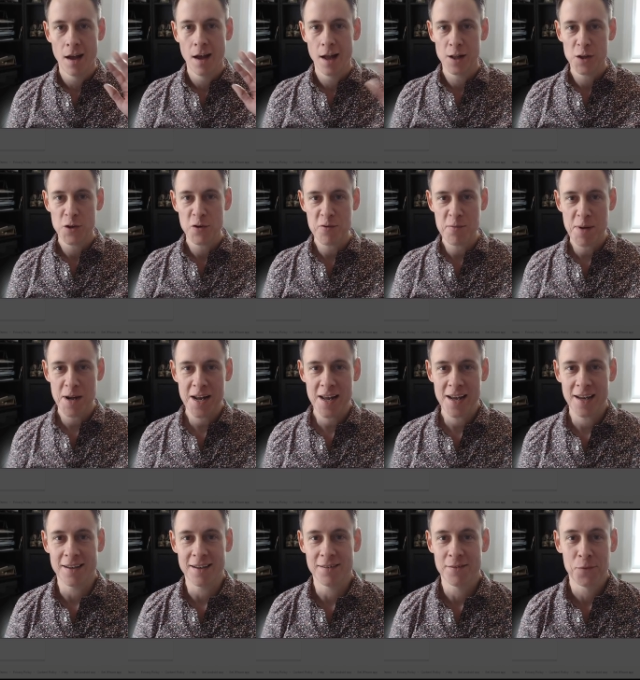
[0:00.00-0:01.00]
Hello
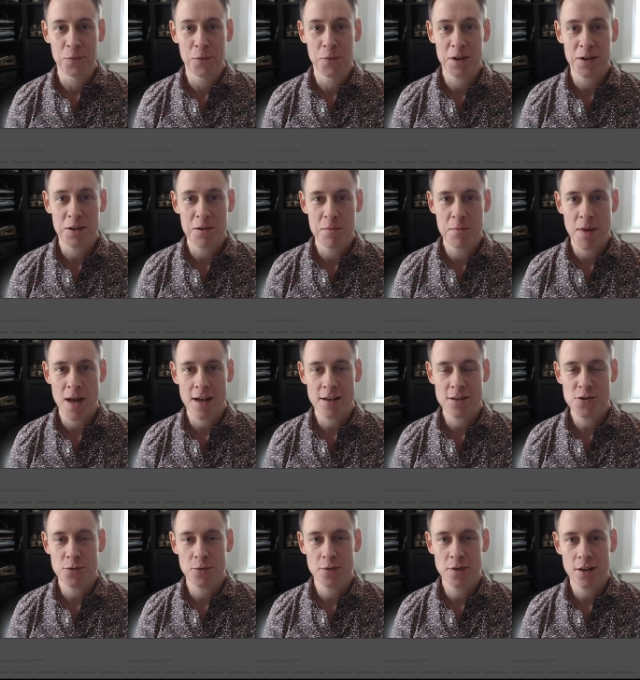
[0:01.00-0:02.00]
everybody, welcome
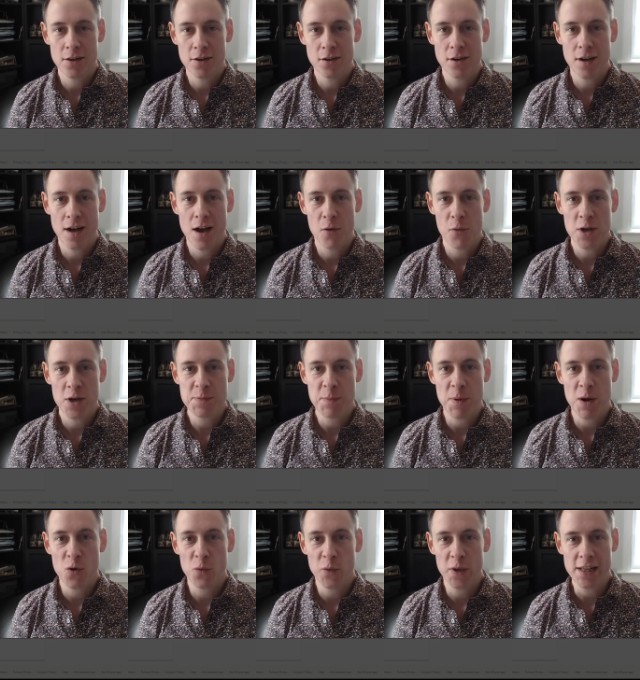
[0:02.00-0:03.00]
back to another
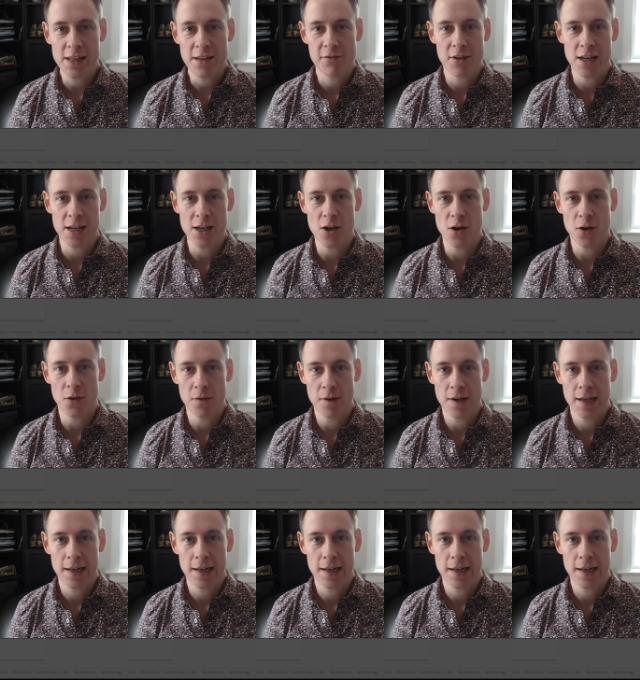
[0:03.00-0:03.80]
Whitespark weekly video.